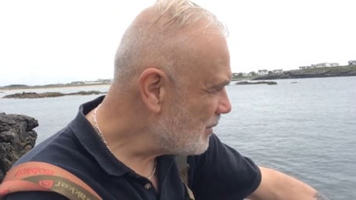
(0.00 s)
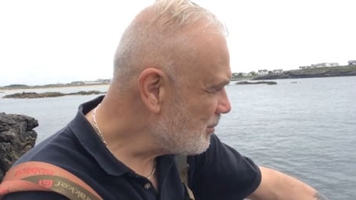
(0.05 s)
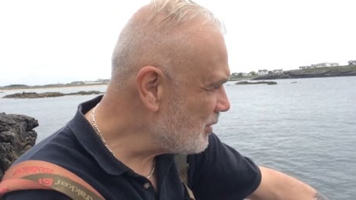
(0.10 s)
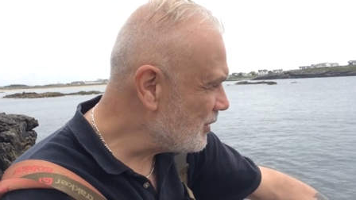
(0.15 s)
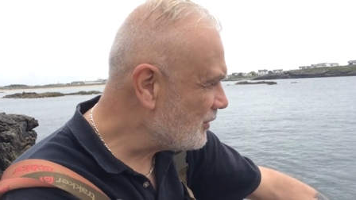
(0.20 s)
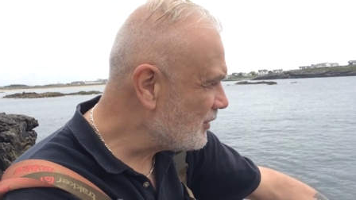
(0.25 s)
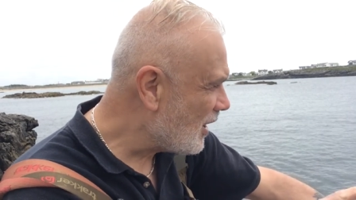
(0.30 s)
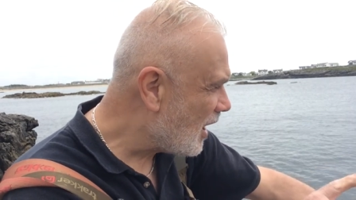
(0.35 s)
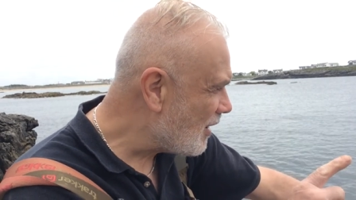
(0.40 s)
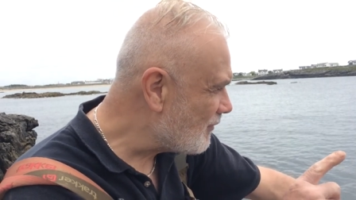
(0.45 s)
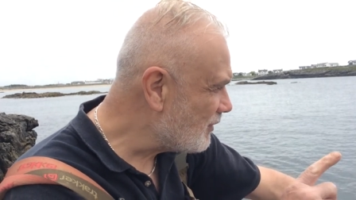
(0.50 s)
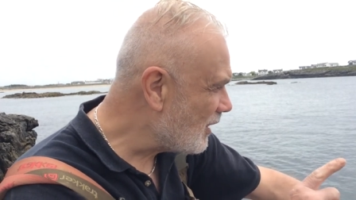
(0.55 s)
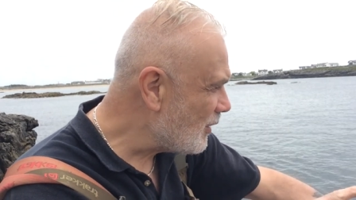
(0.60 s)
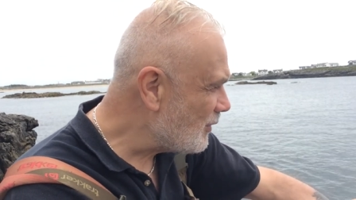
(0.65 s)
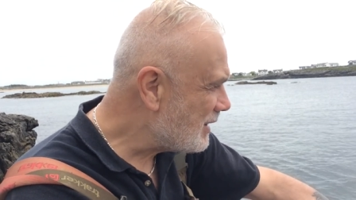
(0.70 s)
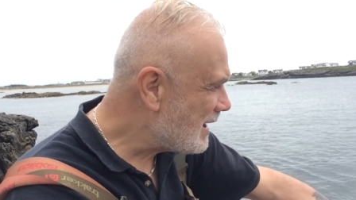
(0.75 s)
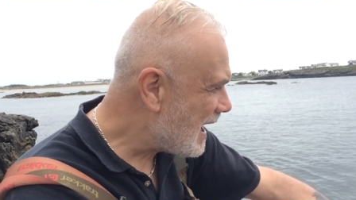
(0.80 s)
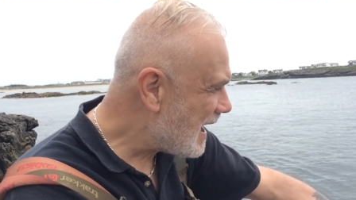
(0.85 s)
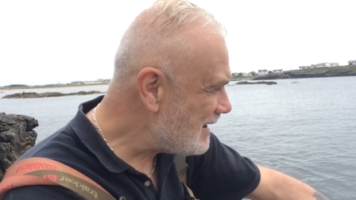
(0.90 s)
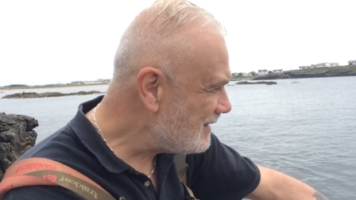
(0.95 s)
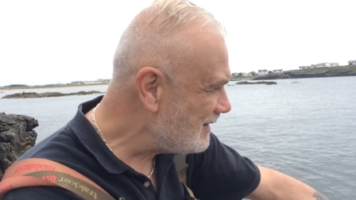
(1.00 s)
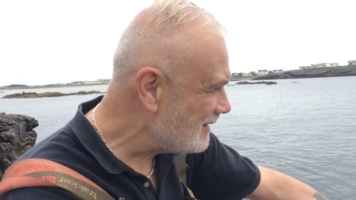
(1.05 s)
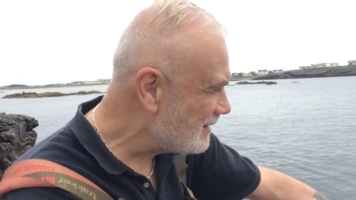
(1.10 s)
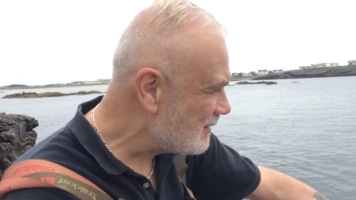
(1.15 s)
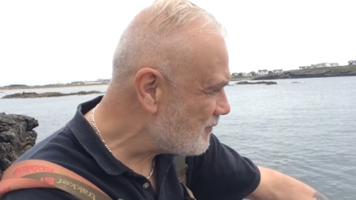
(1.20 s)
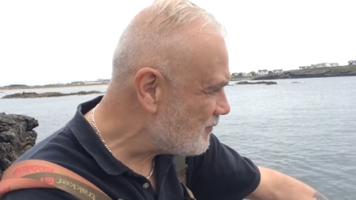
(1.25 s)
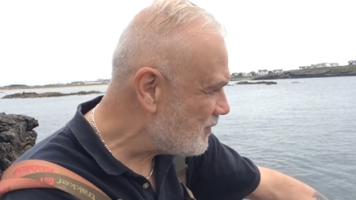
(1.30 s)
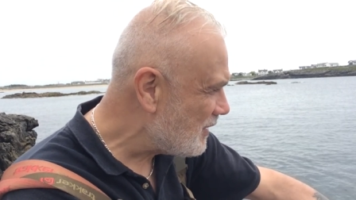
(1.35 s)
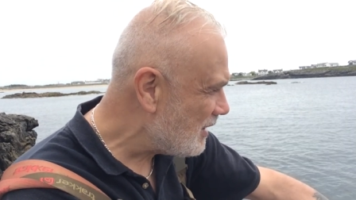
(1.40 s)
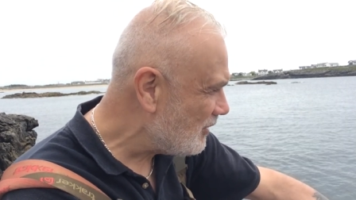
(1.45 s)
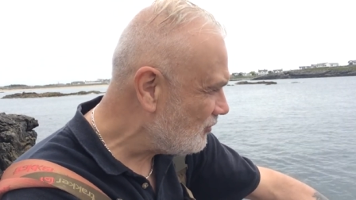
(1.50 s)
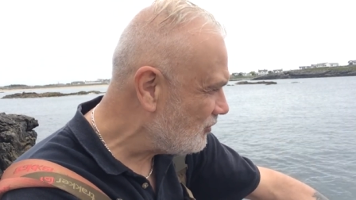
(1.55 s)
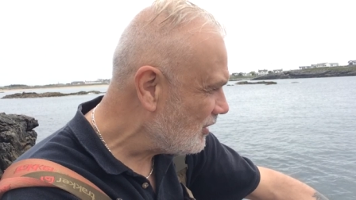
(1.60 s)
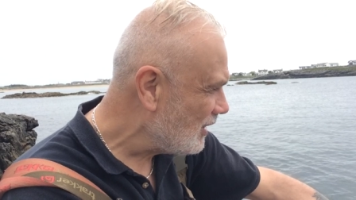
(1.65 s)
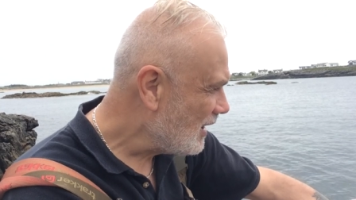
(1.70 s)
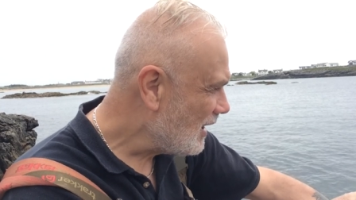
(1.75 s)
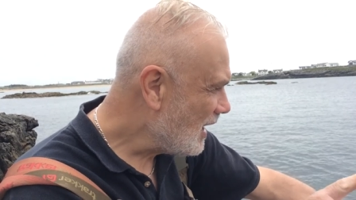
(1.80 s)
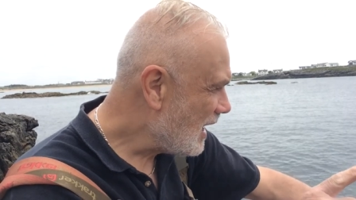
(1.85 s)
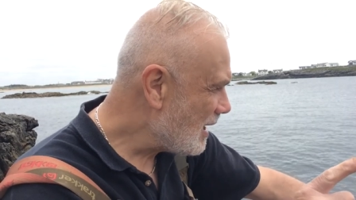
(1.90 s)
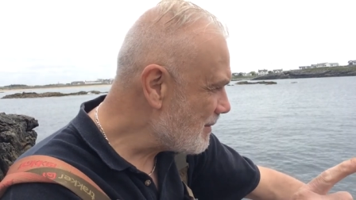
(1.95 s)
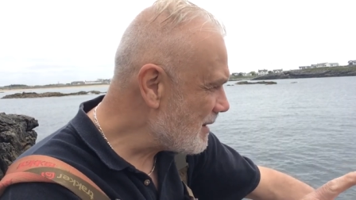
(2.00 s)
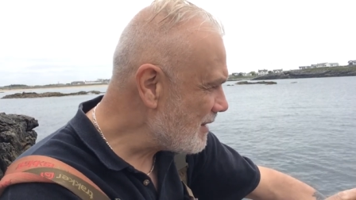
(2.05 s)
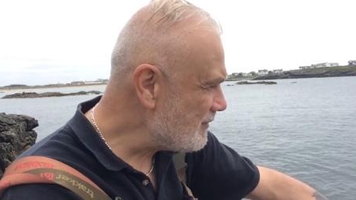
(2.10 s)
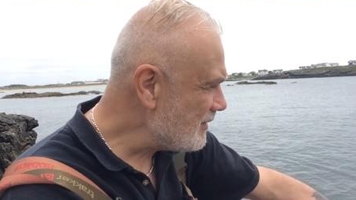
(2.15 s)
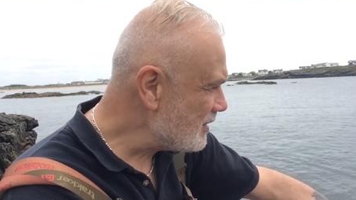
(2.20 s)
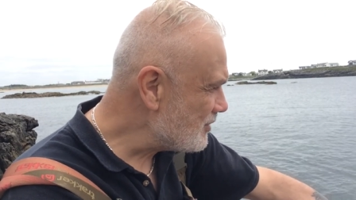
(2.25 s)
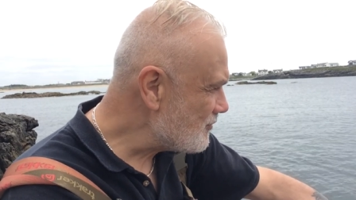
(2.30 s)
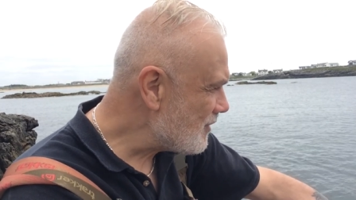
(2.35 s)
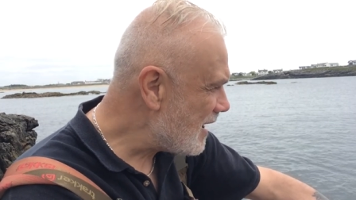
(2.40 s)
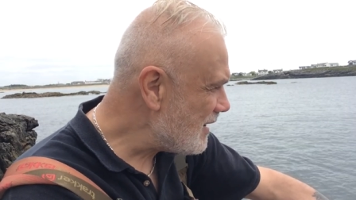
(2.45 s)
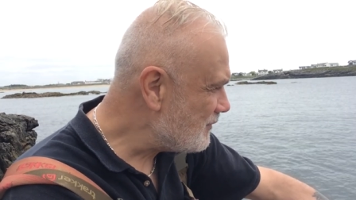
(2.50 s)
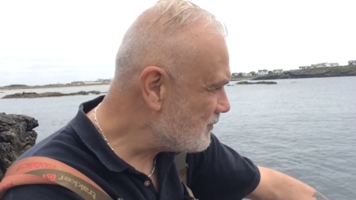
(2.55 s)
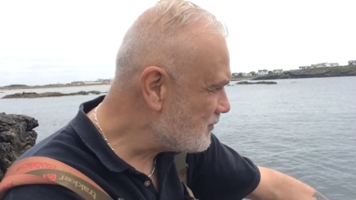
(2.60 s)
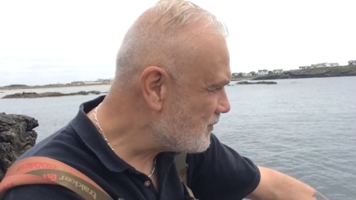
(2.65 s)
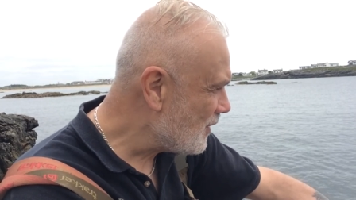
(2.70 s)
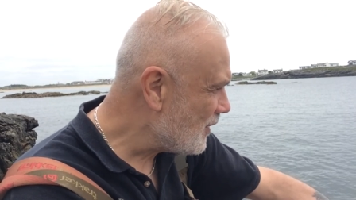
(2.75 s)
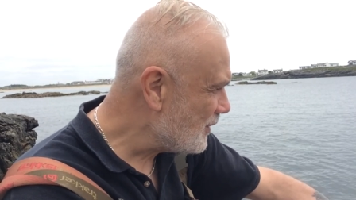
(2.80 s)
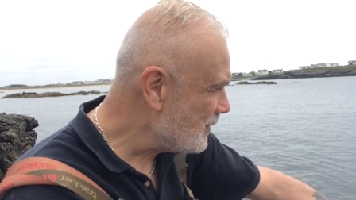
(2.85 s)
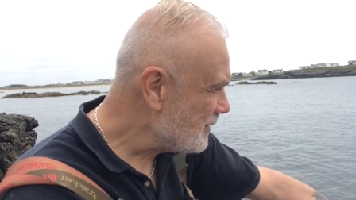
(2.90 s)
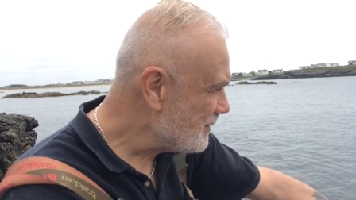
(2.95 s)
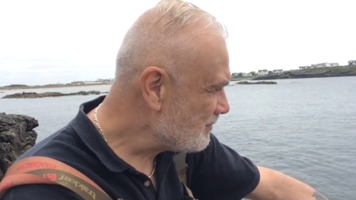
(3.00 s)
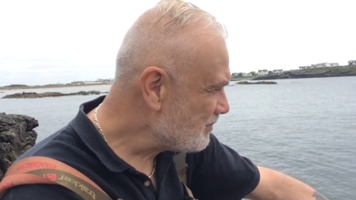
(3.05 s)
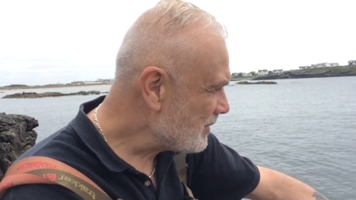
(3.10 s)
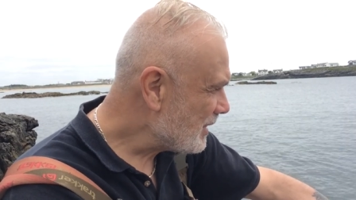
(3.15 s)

But I've located the fish I'm having great fun